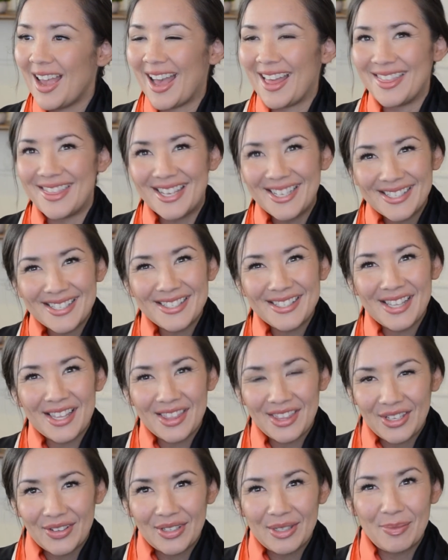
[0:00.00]
And this is the
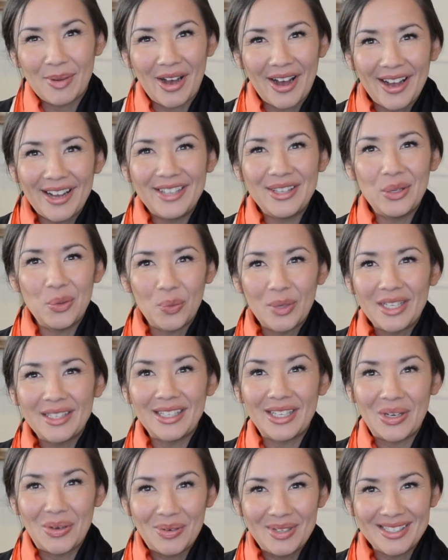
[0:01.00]
theory behind the
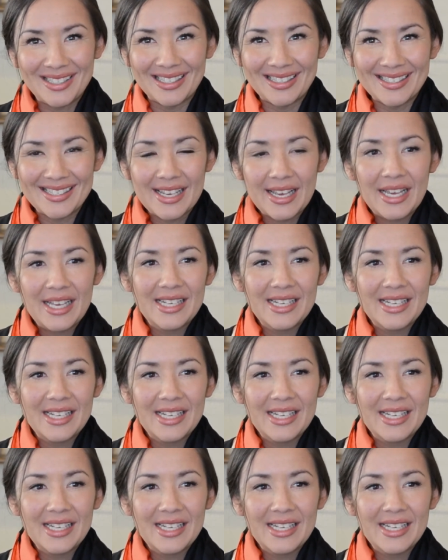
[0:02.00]
weekly quizzes.